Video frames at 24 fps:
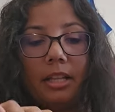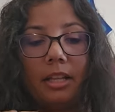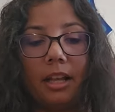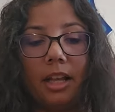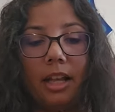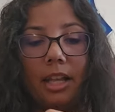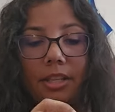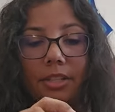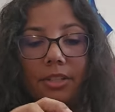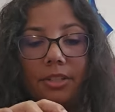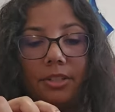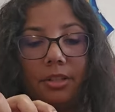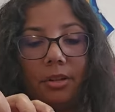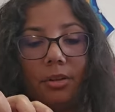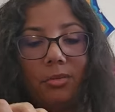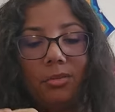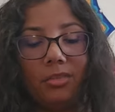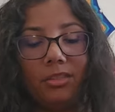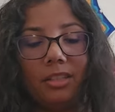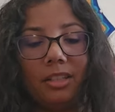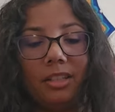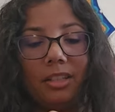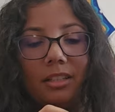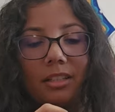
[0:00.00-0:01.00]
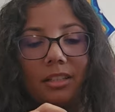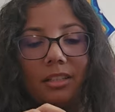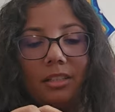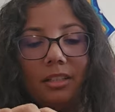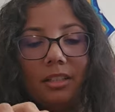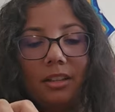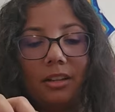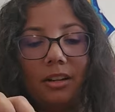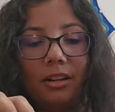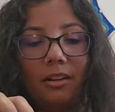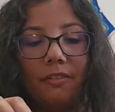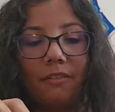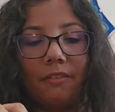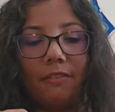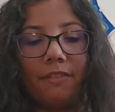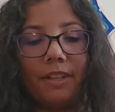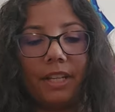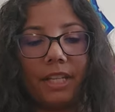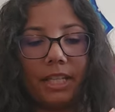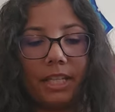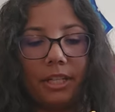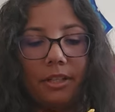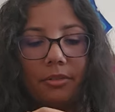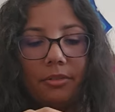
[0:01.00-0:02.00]
I don't think there are
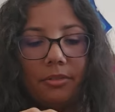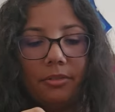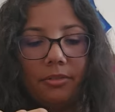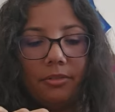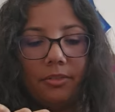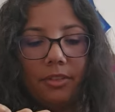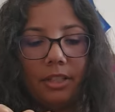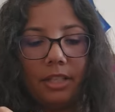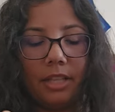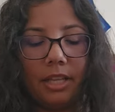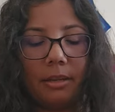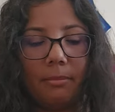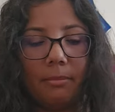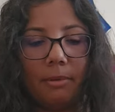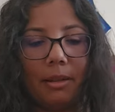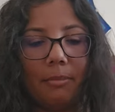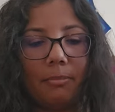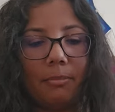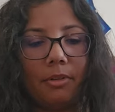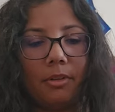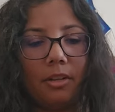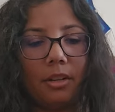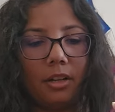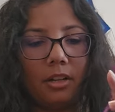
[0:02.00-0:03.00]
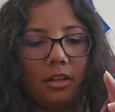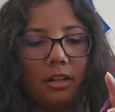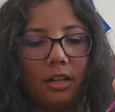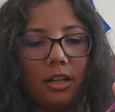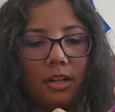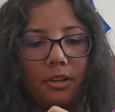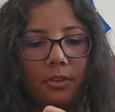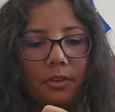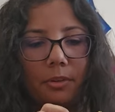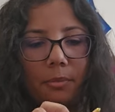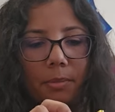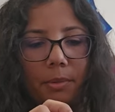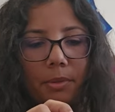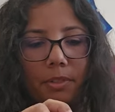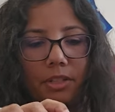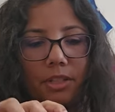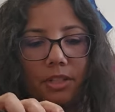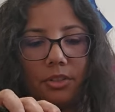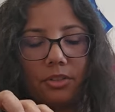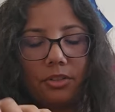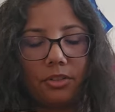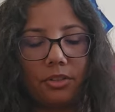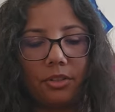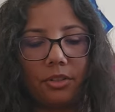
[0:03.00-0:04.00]
videos for them. I'm not 100%
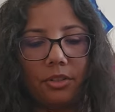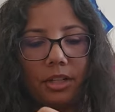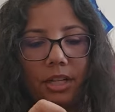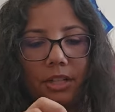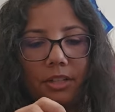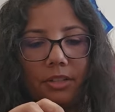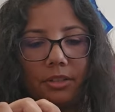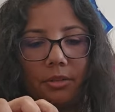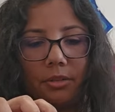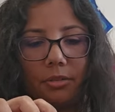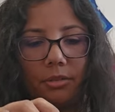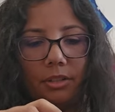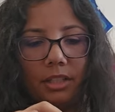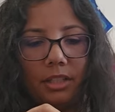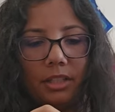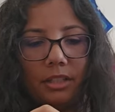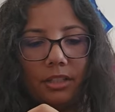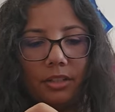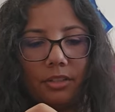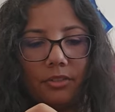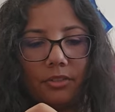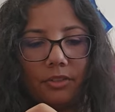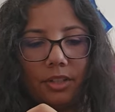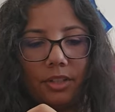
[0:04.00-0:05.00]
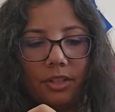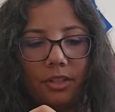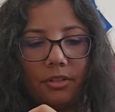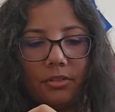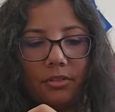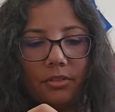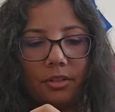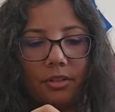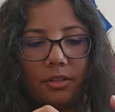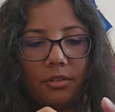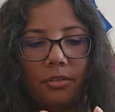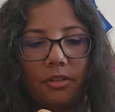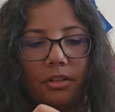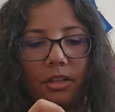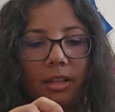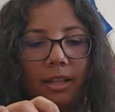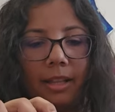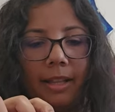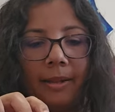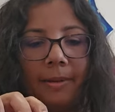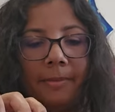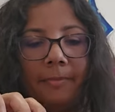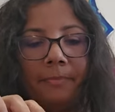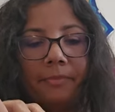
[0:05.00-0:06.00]
sure. I don't think there's videos though.
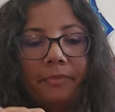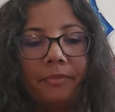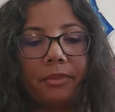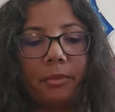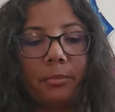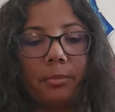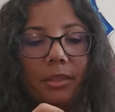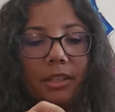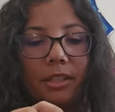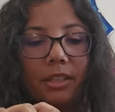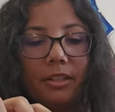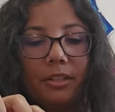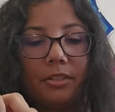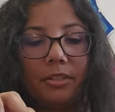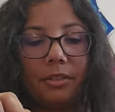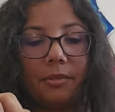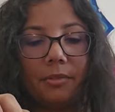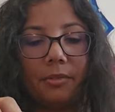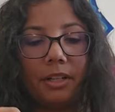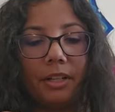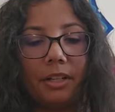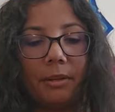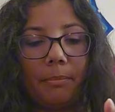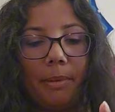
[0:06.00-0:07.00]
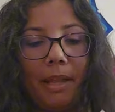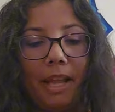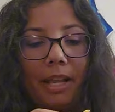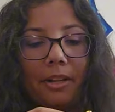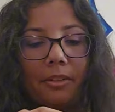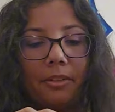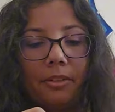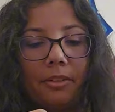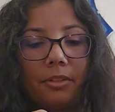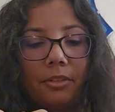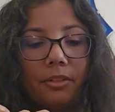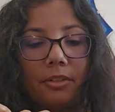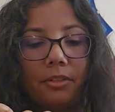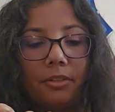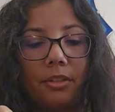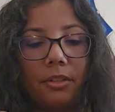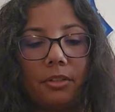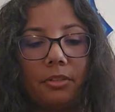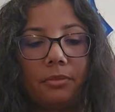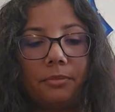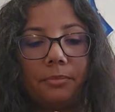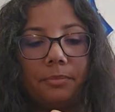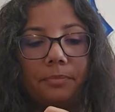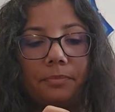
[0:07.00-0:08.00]
But there's a written pattern.
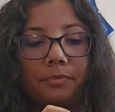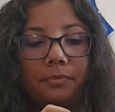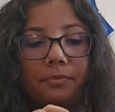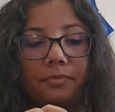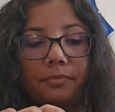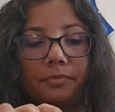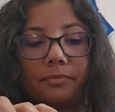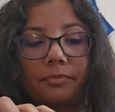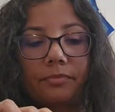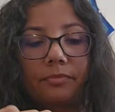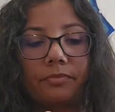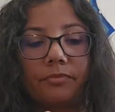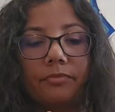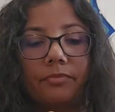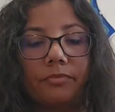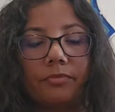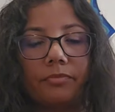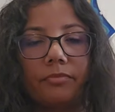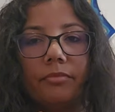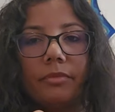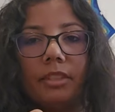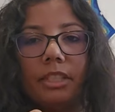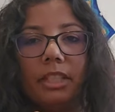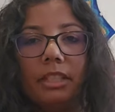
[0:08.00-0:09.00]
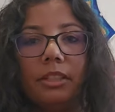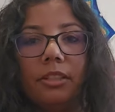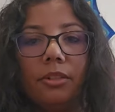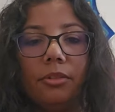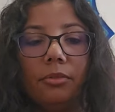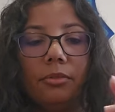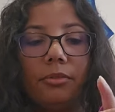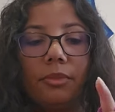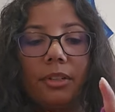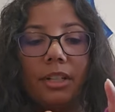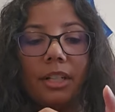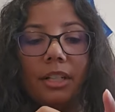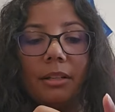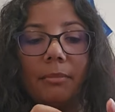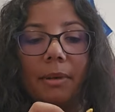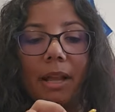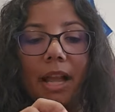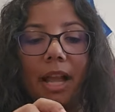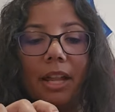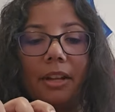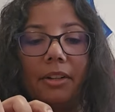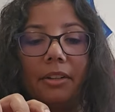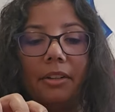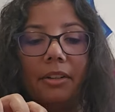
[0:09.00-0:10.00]
So the written
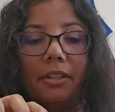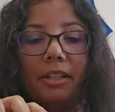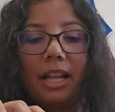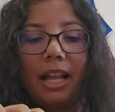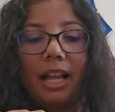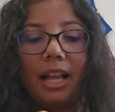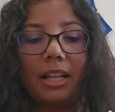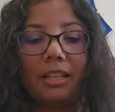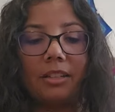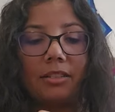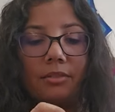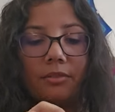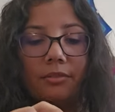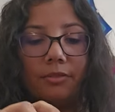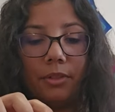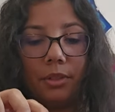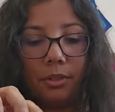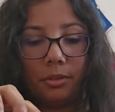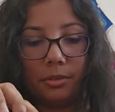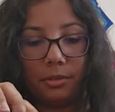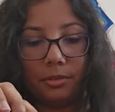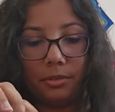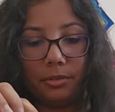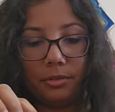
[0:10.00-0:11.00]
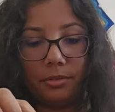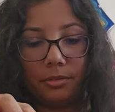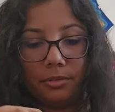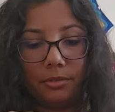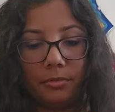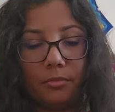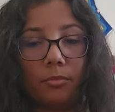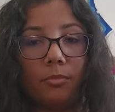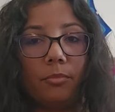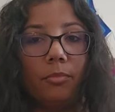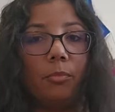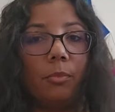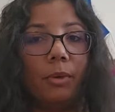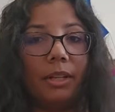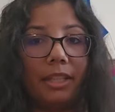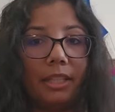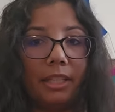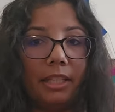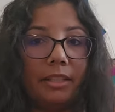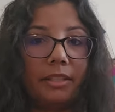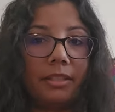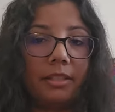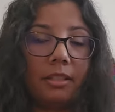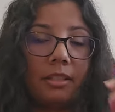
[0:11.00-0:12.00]
pattern has photos with
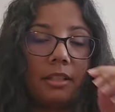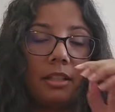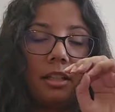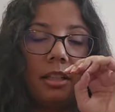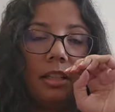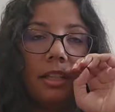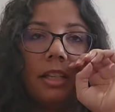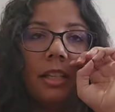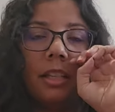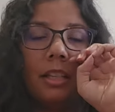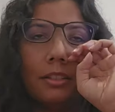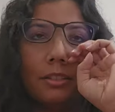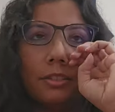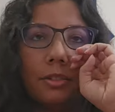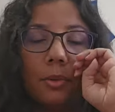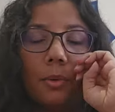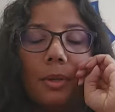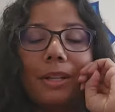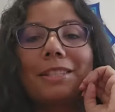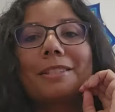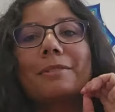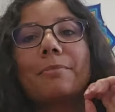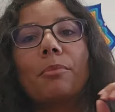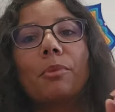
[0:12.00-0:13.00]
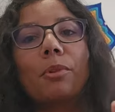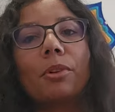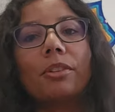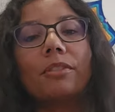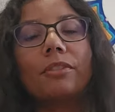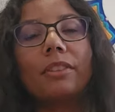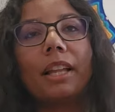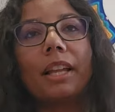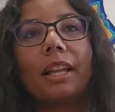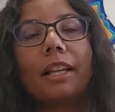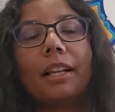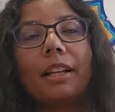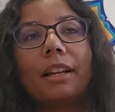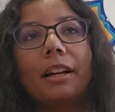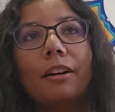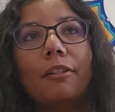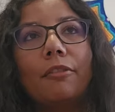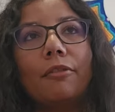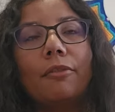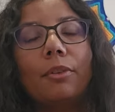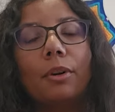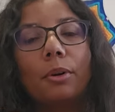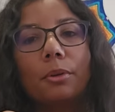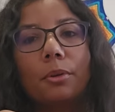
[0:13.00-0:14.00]
it. So it's more of like a
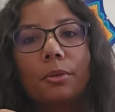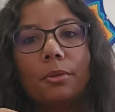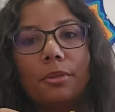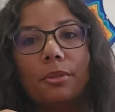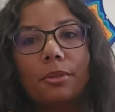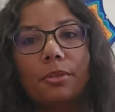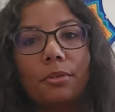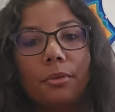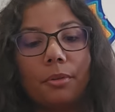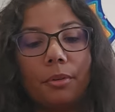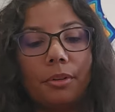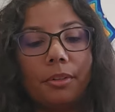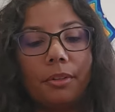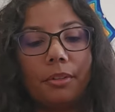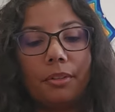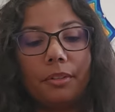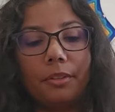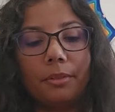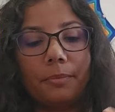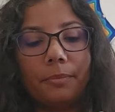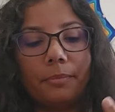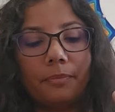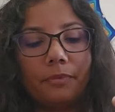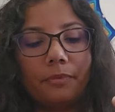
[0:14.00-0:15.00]
photo tutorial,